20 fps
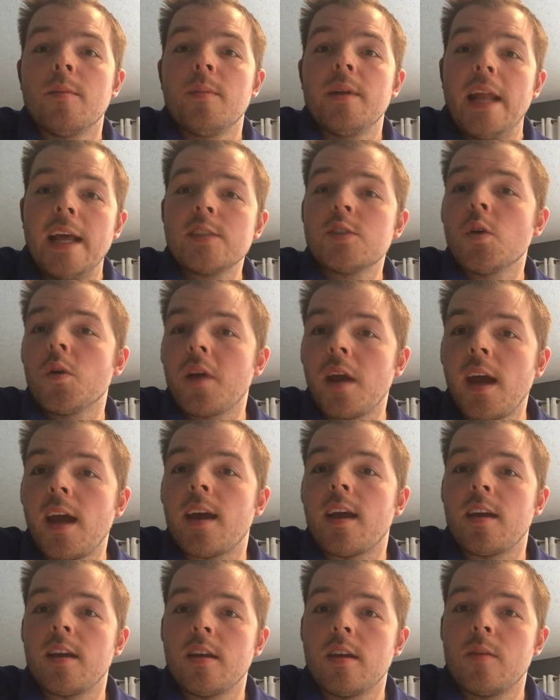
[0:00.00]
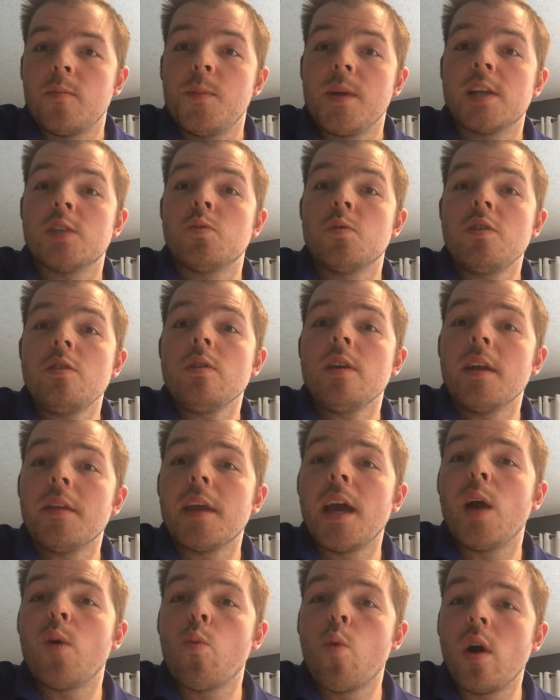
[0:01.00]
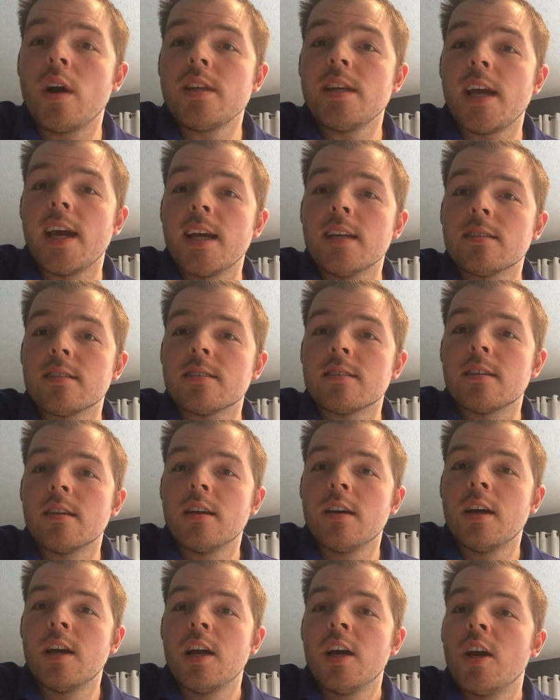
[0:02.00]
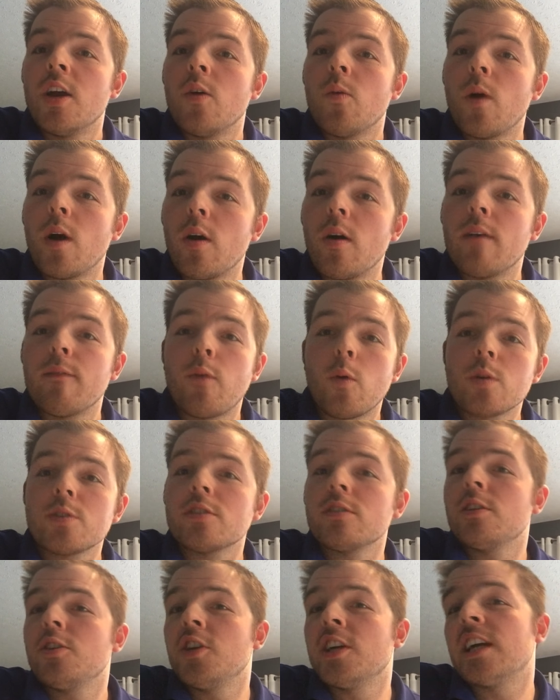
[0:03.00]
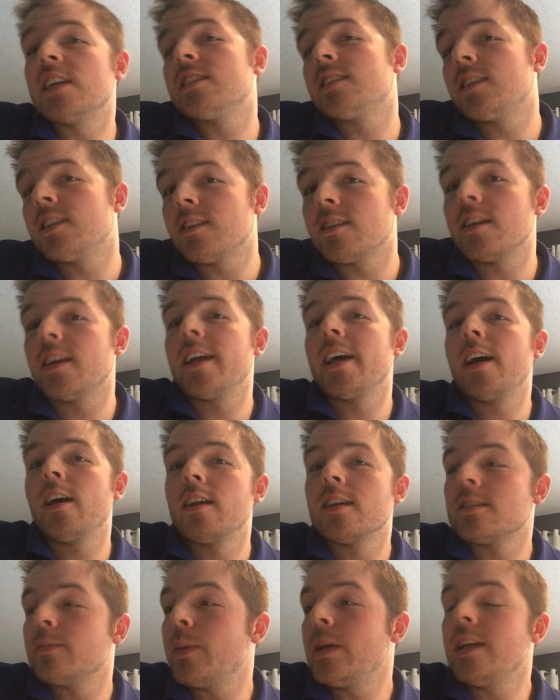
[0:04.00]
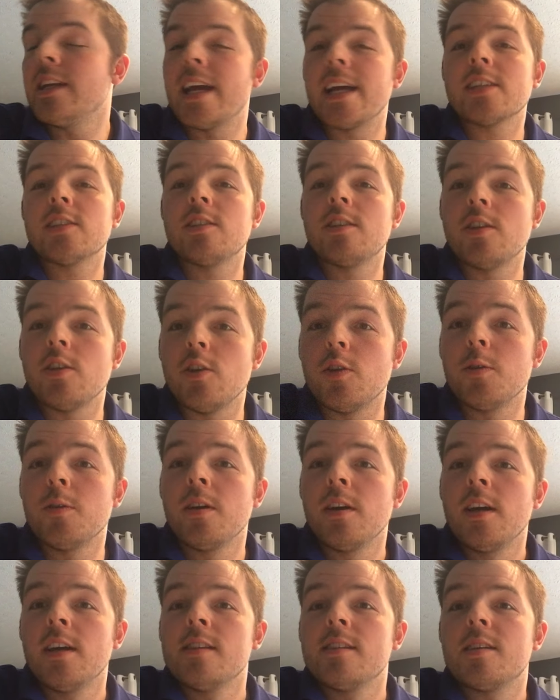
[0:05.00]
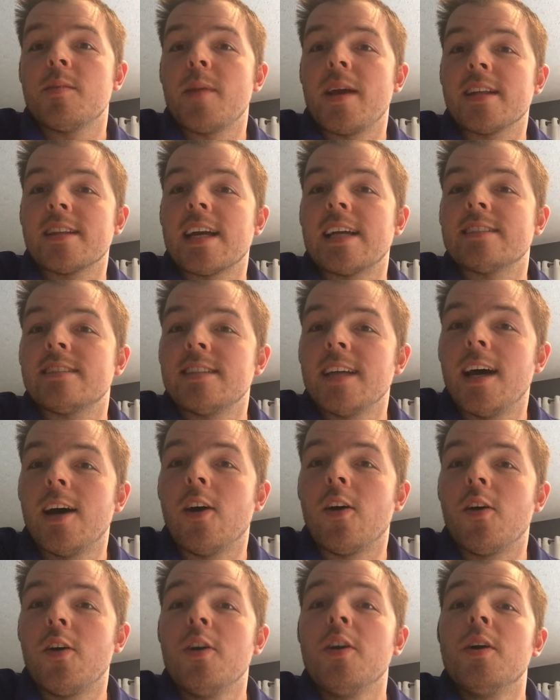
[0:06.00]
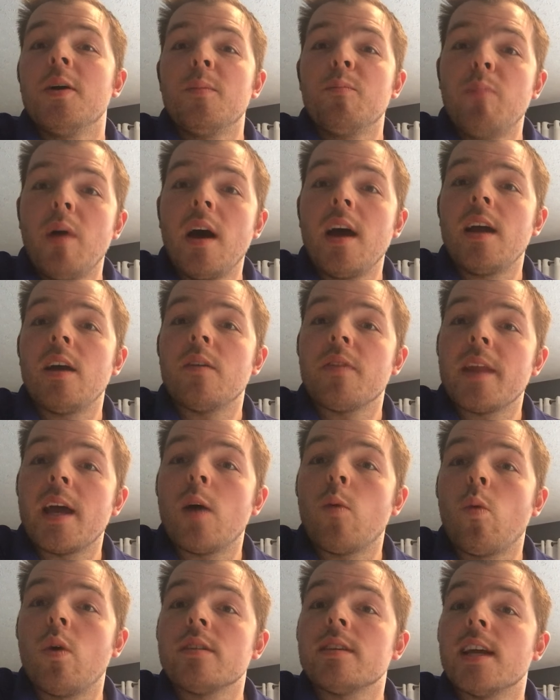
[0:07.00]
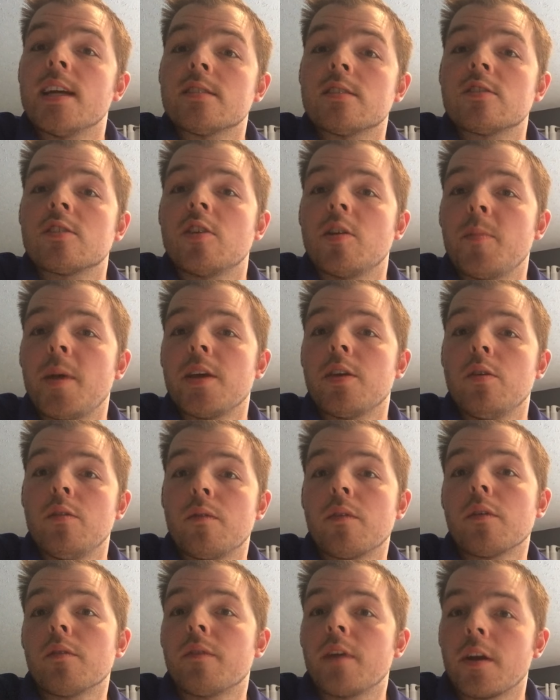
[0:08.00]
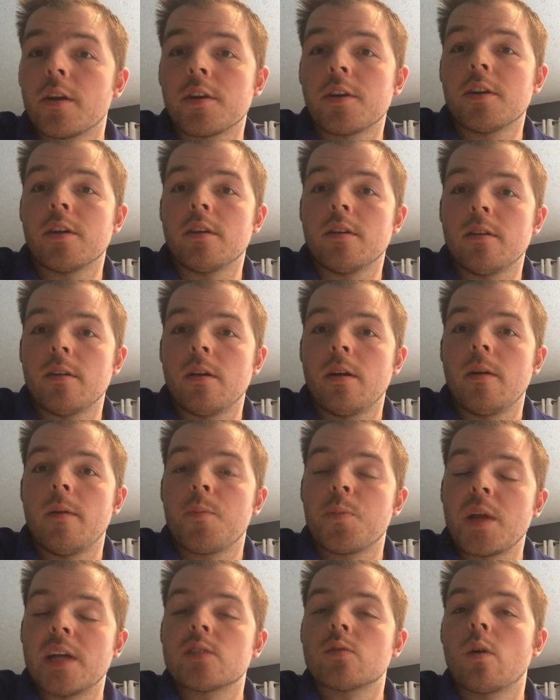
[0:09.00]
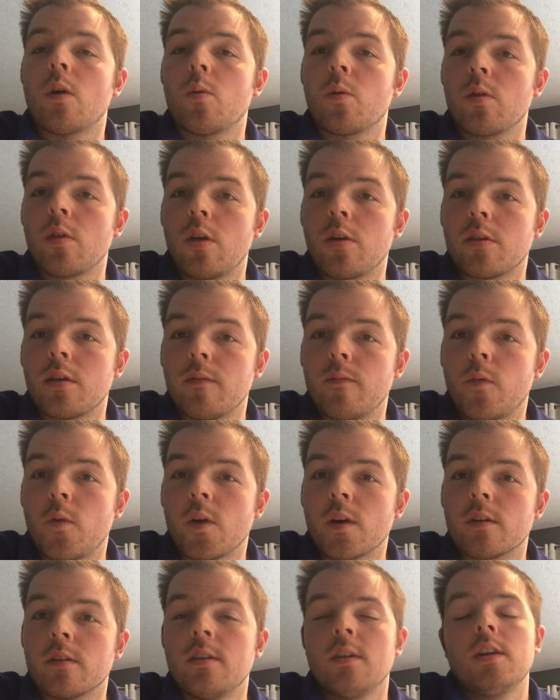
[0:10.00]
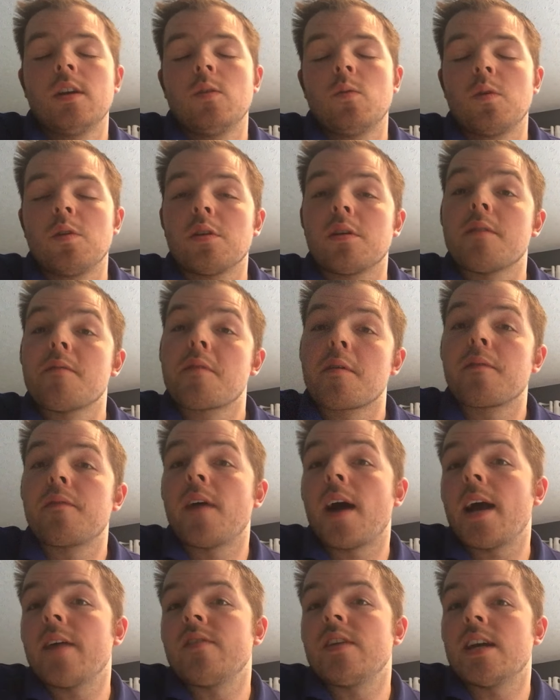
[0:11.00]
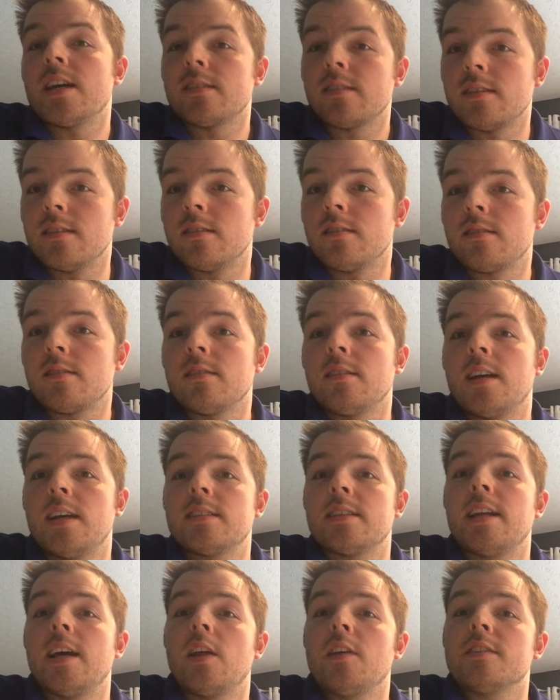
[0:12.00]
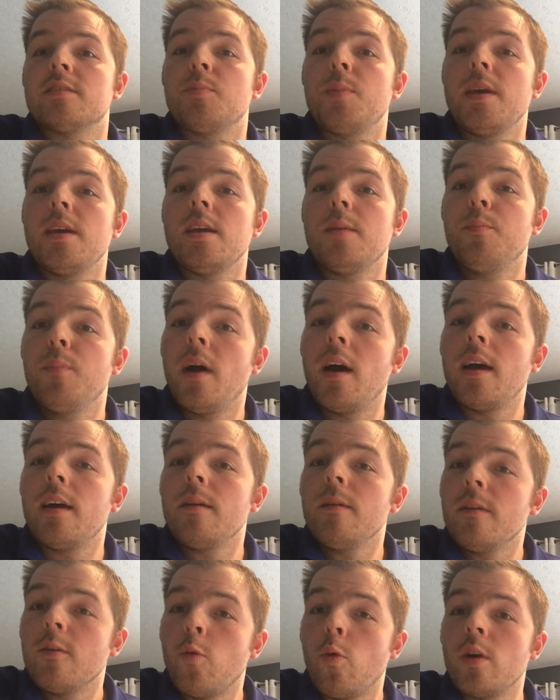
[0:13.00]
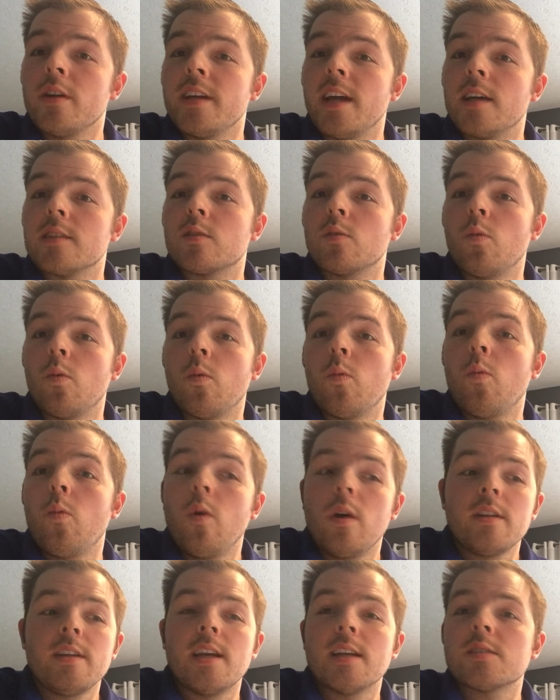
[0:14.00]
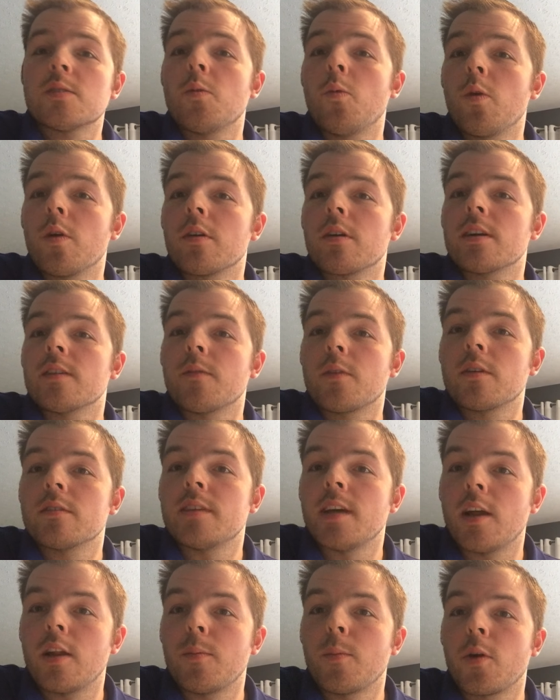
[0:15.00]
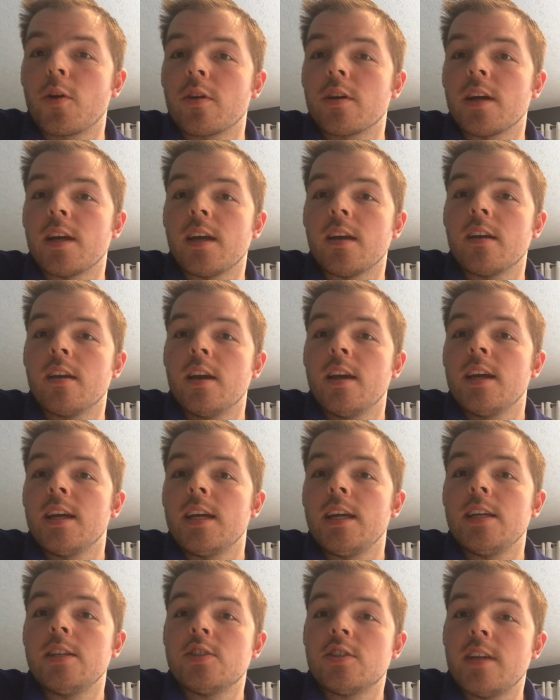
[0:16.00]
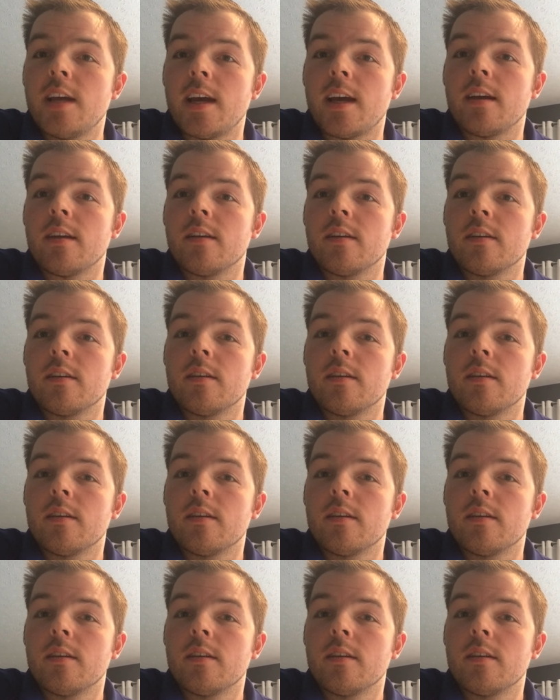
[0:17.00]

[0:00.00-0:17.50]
And that's okay. Because when you get that one yes, well, unfortunately, you got to send it to the LSP next to you to make that sell. But that one yes is going to make you feel very good. And that's what we're looking for. We're looking for 5 yeses as an LSP, but one yes will work for telemarketing each day.